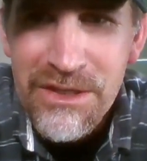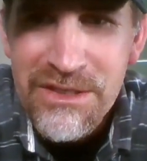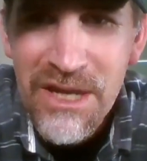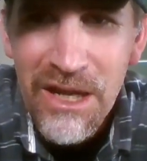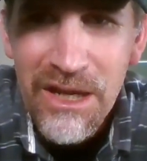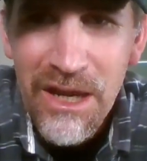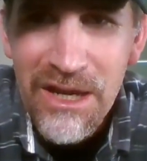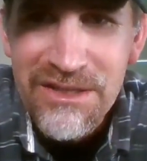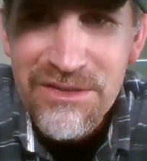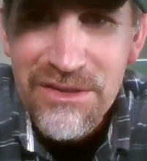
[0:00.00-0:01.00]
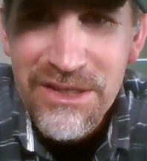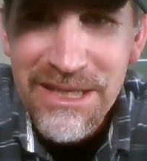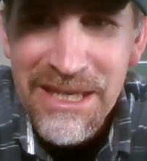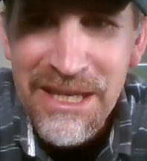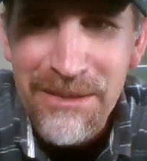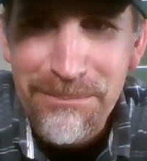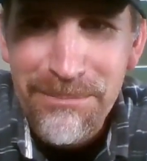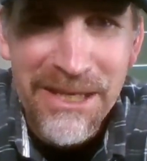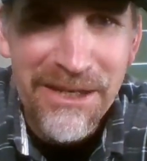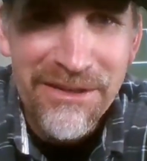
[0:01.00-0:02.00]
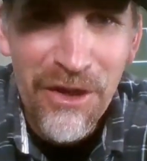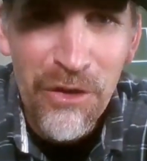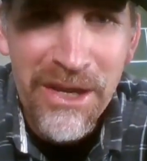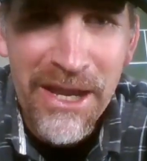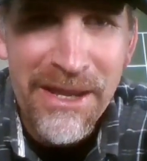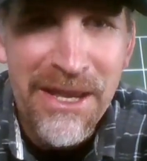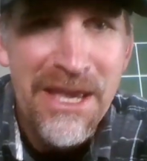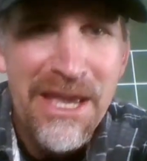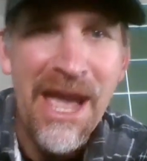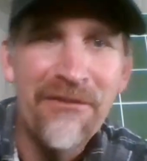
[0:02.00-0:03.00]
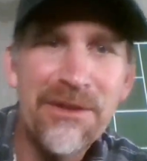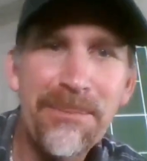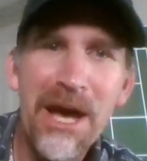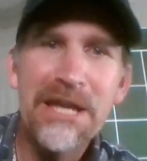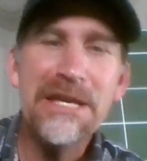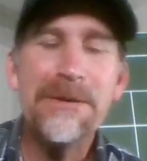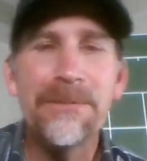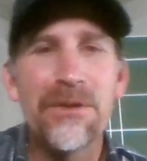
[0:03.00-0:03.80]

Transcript: Tuck us in, Pete. Okay, everybody,